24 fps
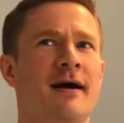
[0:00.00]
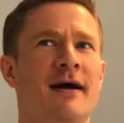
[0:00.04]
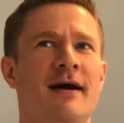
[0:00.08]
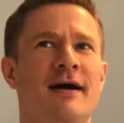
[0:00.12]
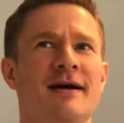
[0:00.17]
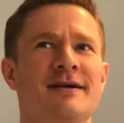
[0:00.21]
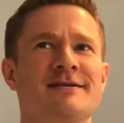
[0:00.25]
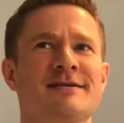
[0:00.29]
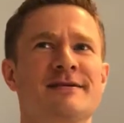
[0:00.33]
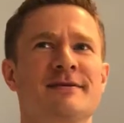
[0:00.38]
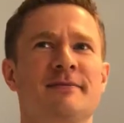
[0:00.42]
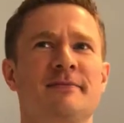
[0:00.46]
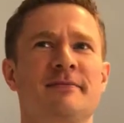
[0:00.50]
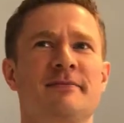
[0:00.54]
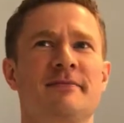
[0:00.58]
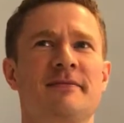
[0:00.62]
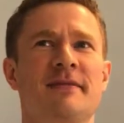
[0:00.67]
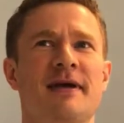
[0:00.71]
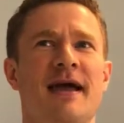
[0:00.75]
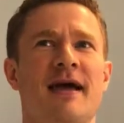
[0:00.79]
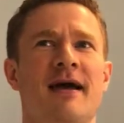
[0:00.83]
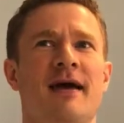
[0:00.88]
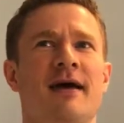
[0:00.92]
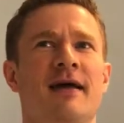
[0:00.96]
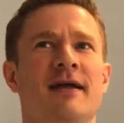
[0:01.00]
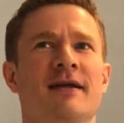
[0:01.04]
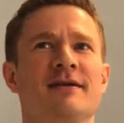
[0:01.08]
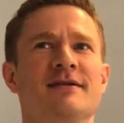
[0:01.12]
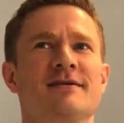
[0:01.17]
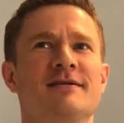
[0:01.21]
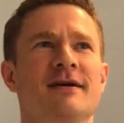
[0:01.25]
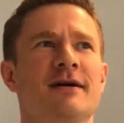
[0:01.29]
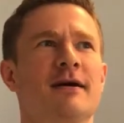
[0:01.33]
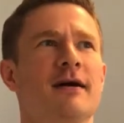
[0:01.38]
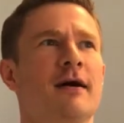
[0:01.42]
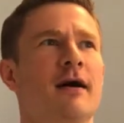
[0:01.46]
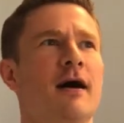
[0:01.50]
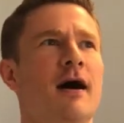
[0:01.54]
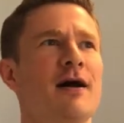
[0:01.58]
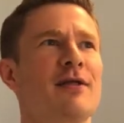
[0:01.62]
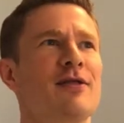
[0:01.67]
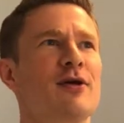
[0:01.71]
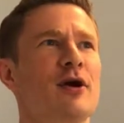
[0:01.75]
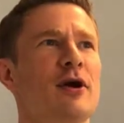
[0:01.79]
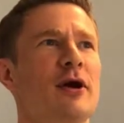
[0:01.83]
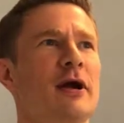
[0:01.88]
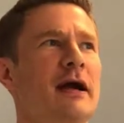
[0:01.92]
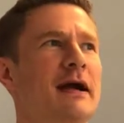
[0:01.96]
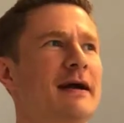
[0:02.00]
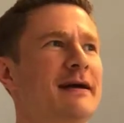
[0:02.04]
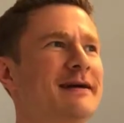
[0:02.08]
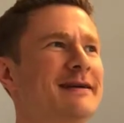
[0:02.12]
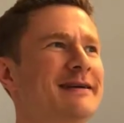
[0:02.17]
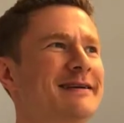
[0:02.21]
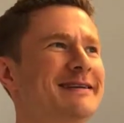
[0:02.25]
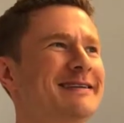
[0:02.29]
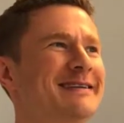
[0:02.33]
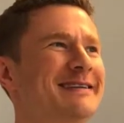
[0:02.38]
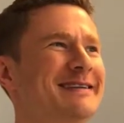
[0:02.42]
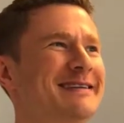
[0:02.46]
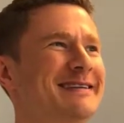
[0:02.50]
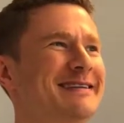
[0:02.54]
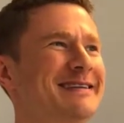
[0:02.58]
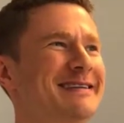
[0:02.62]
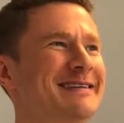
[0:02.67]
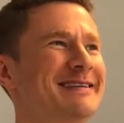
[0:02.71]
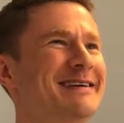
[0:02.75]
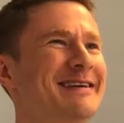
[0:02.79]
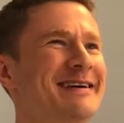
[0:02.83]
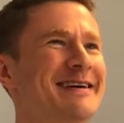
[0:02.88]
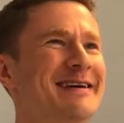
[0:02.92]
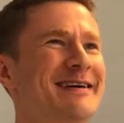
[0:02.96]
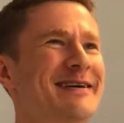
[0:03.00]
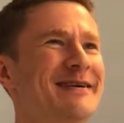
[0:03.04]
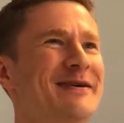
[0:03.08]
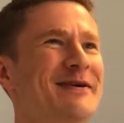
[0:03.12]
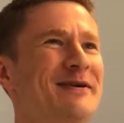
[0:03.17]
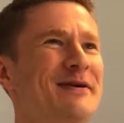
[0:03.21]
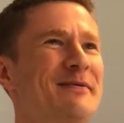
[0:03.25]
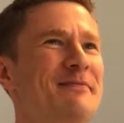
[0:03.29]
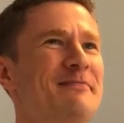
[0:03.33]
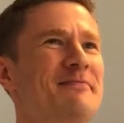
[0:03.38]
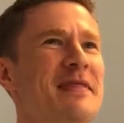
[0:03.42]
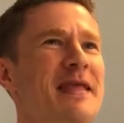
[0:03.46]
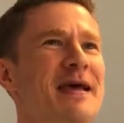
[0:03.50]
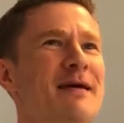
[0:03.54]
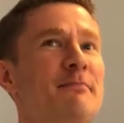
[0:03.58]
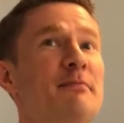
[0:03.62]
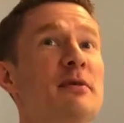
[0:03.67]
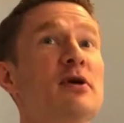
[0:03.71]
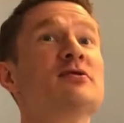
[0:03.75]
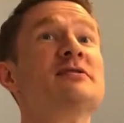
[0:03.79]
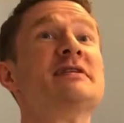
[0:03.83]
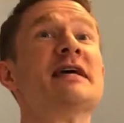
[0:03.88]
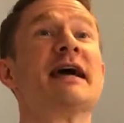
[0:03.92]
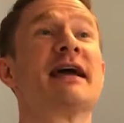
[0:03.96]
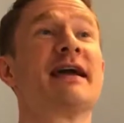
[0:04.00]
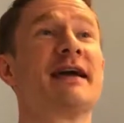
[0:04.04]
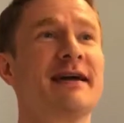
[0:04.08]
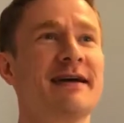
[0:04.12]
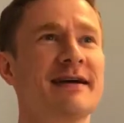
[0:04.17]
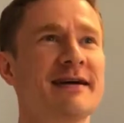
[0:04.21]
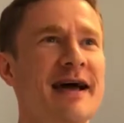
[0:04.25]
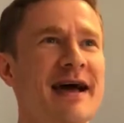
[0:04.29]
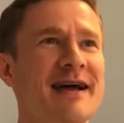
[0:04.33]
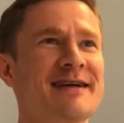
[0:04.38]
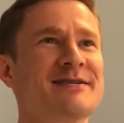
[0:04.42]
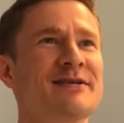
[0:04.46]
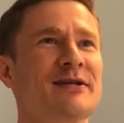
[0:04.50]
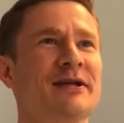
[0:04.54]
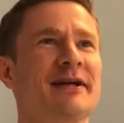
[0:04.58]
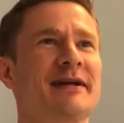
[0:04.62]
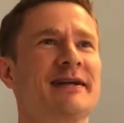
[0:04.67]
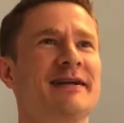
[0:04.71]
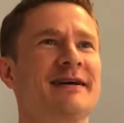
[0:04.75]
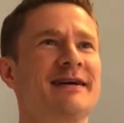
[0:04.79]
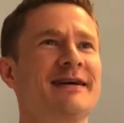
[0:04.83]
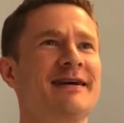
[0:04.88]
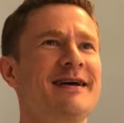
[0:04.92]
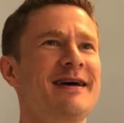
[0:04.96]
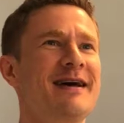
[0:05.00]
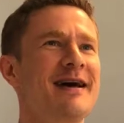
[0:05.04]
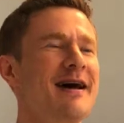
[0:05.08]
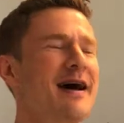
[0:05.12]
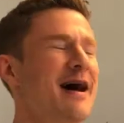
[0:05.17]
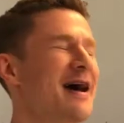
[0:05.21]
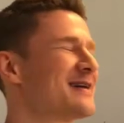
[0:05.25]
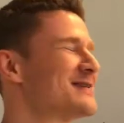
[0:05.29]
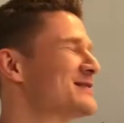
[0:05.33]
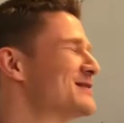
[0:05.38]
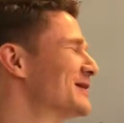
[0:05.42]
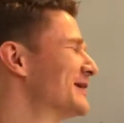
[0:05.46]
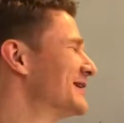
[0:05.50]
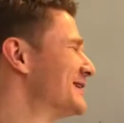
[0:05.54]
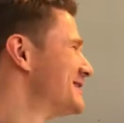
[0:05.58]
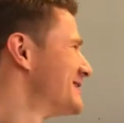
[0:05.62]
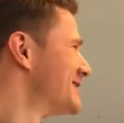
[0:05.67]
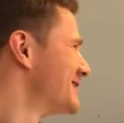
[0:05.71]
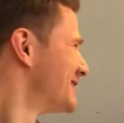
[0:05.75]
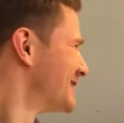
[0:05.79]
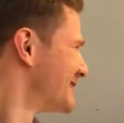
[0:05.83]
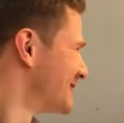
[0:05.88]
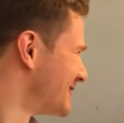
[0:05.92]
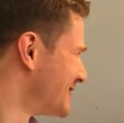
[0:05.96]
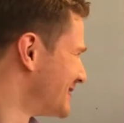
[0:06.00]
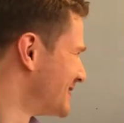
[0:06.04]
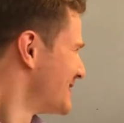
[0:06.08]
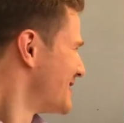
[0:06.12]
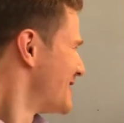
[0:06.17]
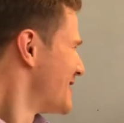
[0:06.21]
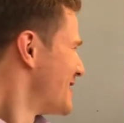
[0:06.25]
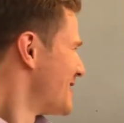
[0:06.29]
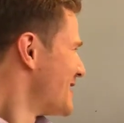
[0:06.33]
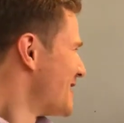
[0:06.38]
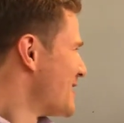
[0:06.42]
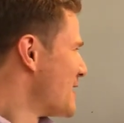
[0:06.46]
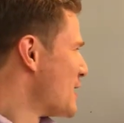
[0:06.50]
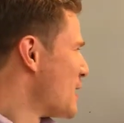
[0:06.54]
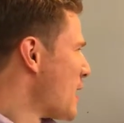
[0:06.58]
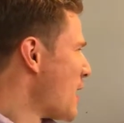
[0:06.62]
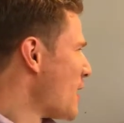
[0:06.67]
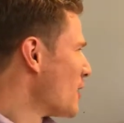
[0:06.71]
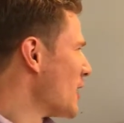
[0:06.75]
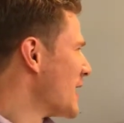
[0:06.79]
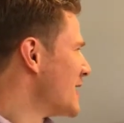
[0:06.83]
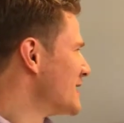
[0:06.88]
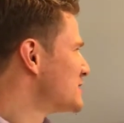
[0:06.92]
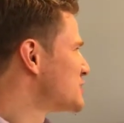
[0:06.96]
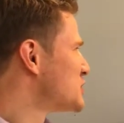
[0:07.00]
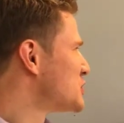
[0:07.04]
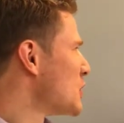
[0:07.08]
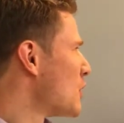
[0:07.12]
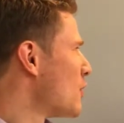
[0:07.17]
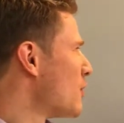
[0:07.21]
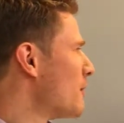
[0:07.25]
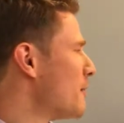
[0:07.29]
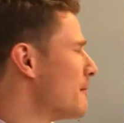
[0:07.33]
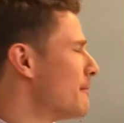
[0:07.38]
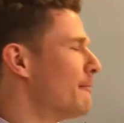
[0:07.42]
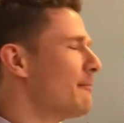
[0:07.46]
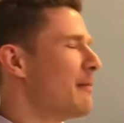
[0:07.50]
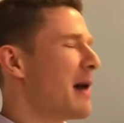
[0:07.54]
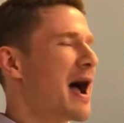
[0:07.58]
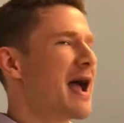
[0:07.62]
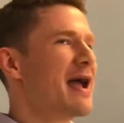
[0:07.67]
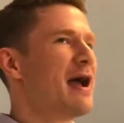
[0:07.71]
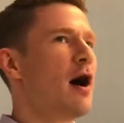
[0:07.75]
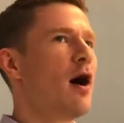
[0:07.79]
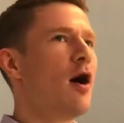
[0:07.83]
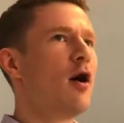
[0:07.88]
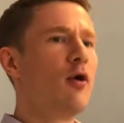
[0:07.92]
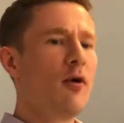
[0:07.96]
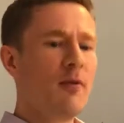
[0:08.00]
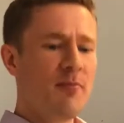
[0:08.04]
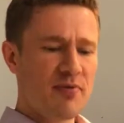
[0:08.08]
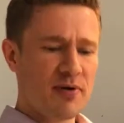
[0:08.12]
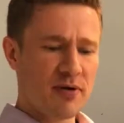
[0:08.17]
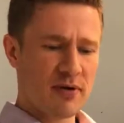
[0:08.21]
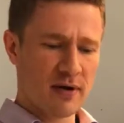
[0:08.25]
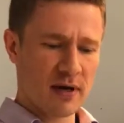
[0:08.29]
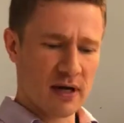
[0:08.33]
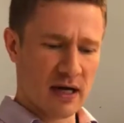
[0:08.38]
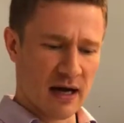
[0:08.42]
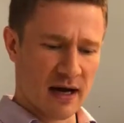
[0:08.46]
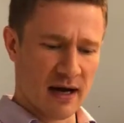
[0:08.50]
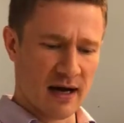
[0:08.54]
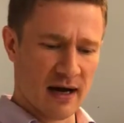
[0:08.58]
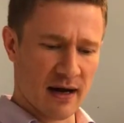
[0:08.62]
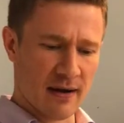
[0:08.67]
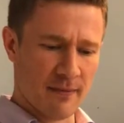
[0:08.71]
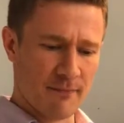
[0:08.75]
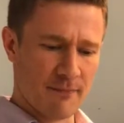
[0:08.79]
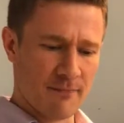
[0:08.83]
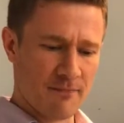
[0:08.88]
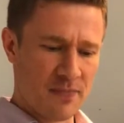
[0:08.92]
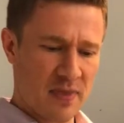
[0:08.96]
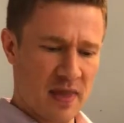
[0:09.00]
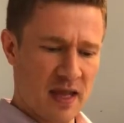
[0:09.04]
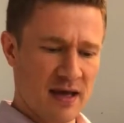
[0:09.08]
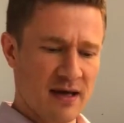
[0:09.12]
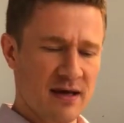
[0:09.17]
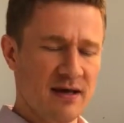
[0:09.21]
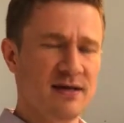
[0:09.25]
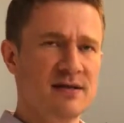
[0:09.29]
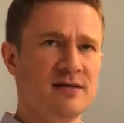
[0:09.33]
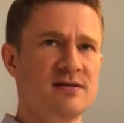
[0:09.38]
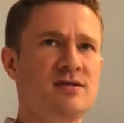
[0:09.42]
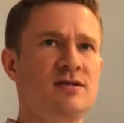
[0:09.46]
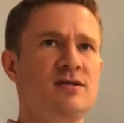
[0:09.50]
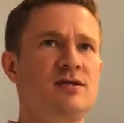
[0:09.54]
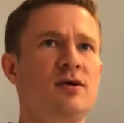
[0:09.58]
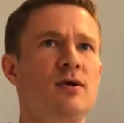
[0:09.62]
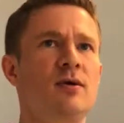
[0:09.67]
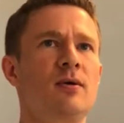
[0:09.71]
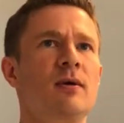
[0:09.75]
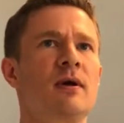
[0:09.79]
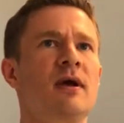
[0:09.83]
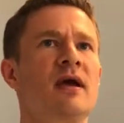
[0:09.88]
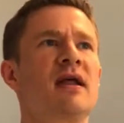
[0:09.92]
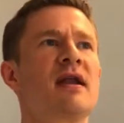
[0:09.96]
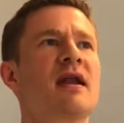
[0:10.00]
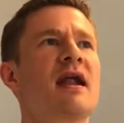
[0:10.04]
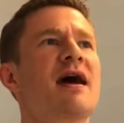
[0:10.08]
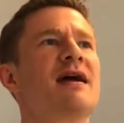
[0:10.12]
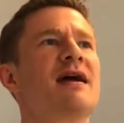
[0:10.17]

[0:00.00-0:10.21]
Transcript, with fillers: Awesome. And other? Music. Music. Excellent. Excellent. All right, so my hope um, is to get